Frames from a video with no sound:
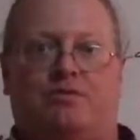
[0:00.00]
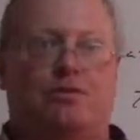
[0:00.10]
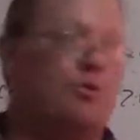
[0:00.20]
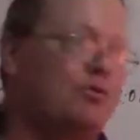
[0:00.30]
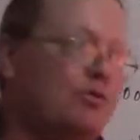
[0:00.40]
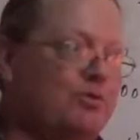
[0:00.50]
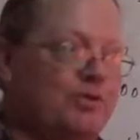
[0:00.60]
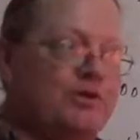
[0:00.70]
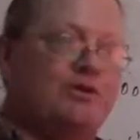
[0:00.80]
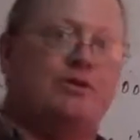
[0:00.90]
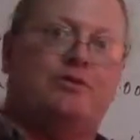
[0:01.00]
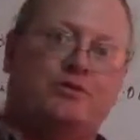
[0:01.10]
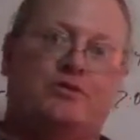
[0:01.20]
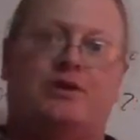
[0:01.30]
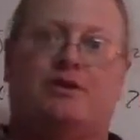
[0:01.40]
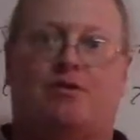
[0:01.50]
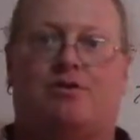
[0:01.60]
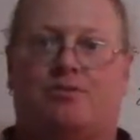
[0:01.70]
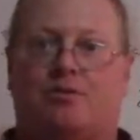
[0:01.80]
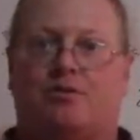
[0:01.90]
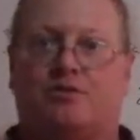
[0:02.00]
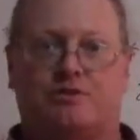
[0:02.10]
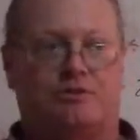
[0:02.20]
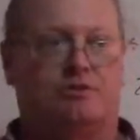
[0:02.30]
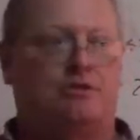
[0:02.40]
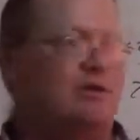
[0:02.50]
Don't go there, you'll get heartburn. Did you?